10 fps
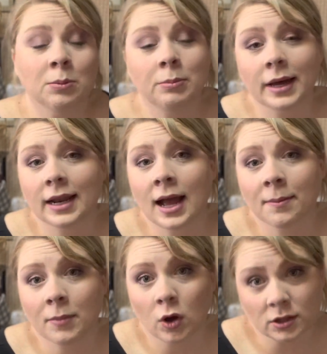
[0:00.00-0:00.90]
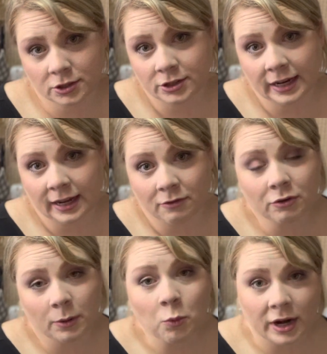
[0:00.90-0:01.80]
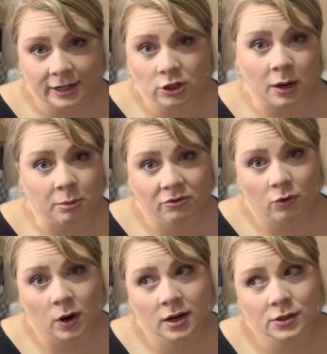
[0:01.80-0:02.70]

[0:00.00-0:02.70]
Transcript: but I'm altering it from what I tried before.